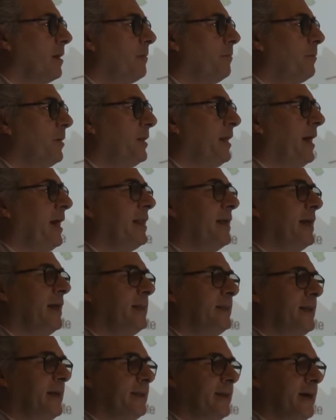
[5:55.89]
but
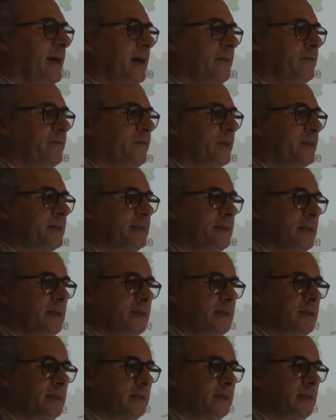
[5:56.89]
that have
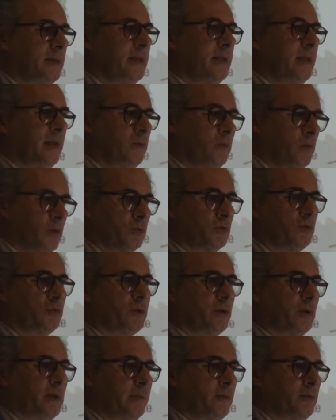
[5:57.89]
facilities and I want to
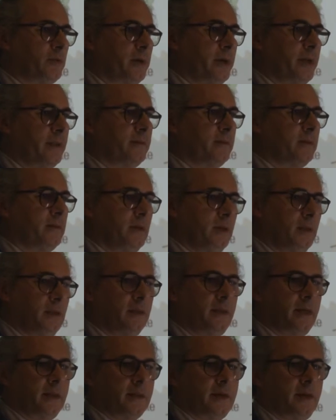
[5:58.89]
collaborate in
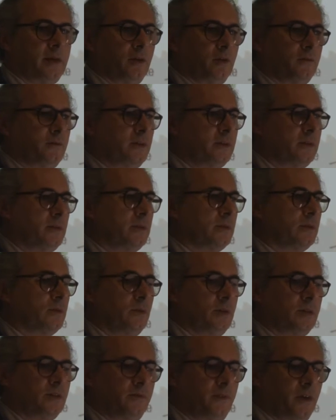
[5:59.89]
that kind of disease. So
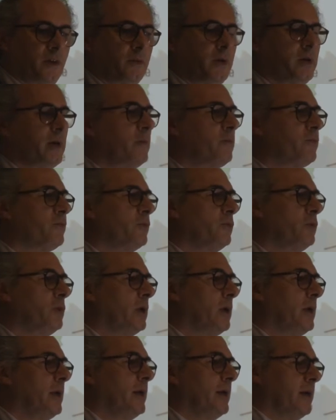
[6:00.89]
it's very helpful,
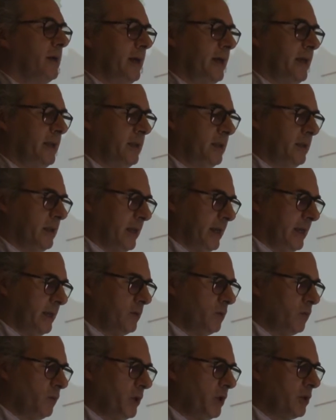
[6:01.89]

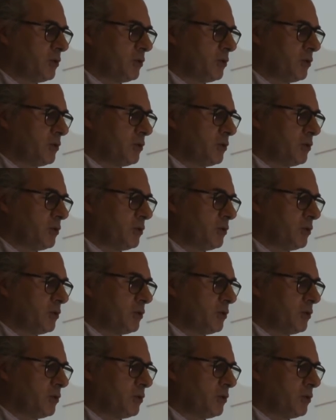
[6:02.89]
and we